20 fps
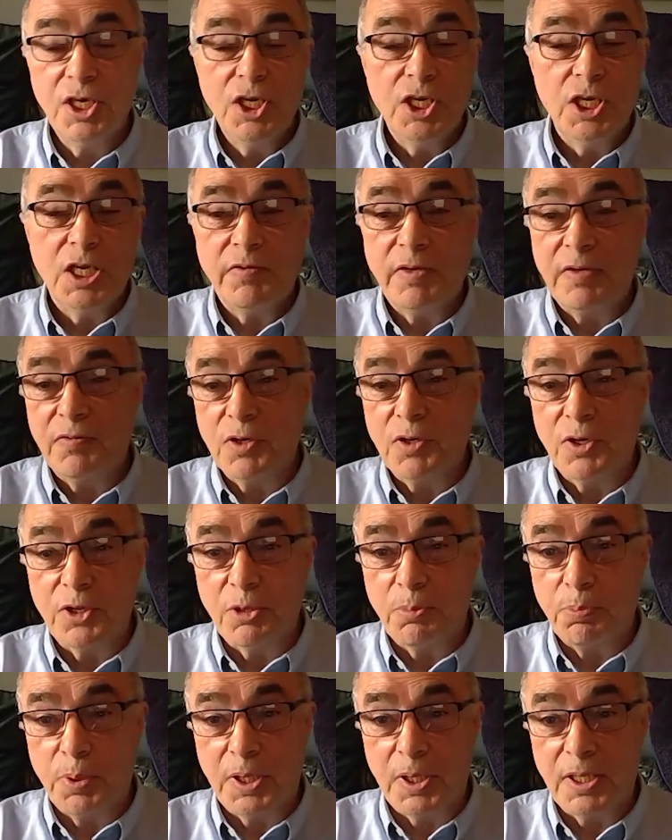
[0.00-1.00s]
you've even got
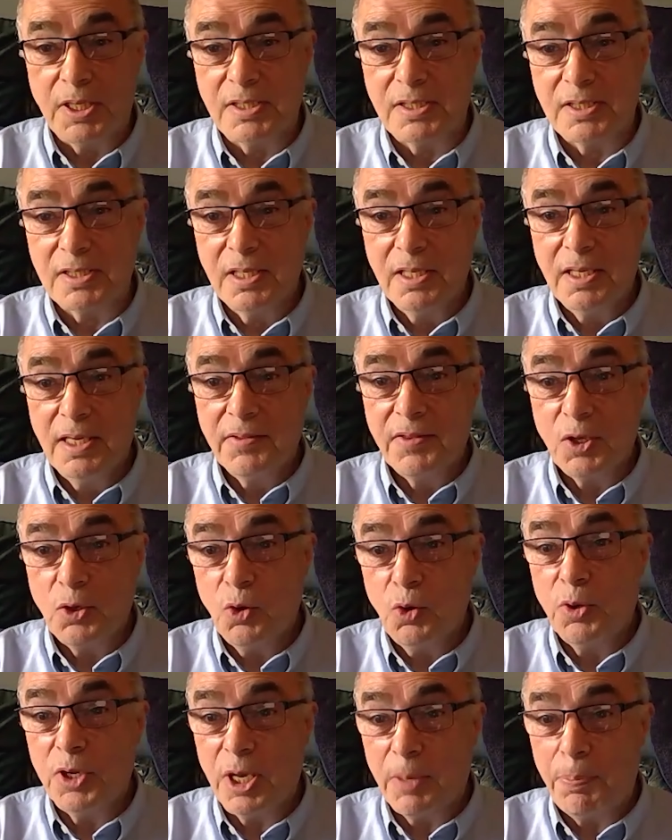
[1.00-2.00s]
the police. They
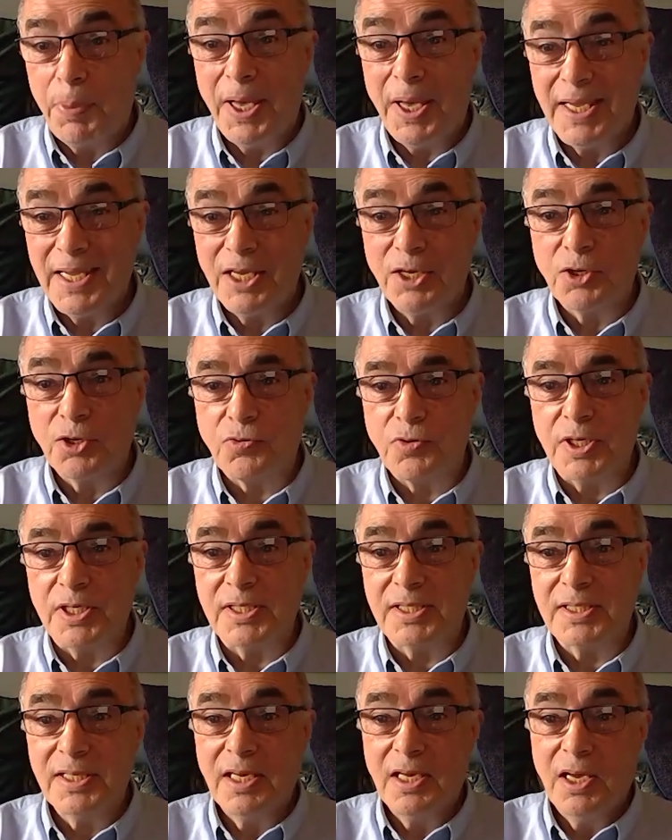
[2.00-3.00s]
all want a pay
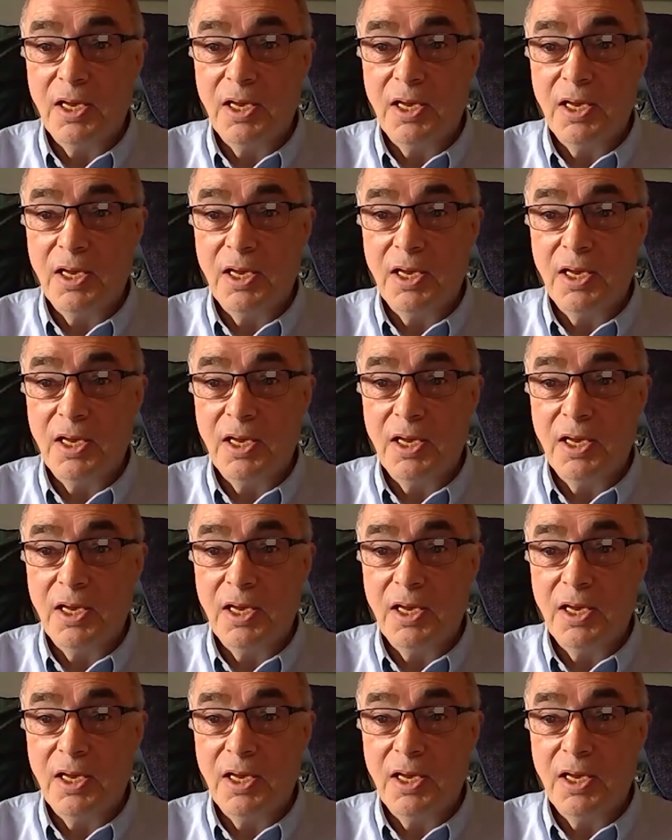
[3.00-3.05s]
increase.